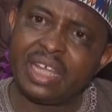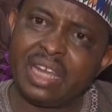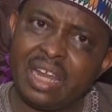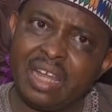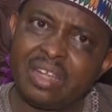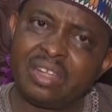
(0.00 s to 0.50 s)

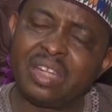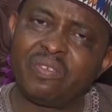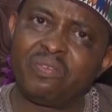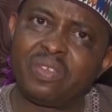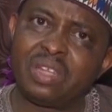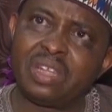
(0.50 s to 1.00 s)
the in
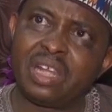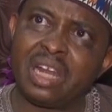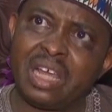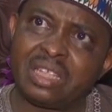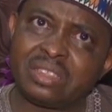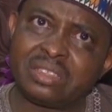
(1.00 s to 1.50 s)
the in the
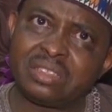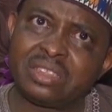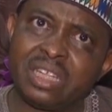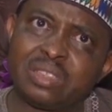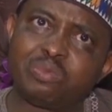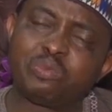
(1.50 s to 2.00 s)
last
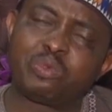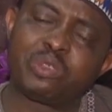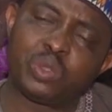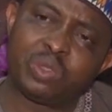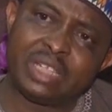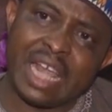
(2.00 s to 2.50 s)
years
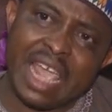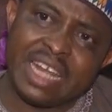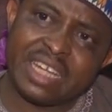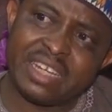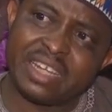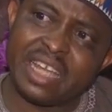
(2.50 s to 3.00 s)
between
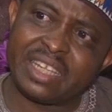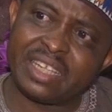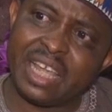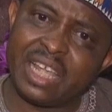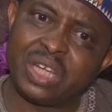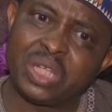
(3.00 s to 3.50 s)
nineteen
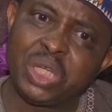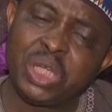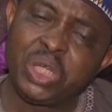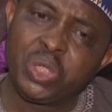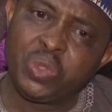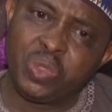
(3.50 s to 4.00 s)
ninety-nine
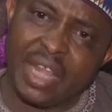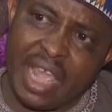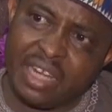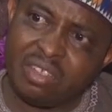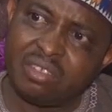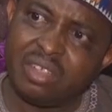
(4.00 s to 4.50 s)
to
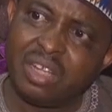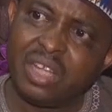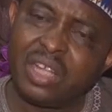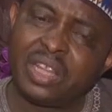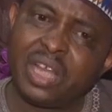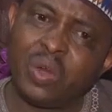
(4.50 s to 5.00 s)
date
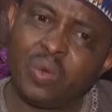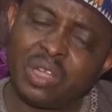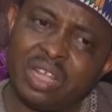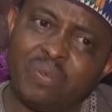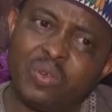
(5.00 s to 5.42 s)
that was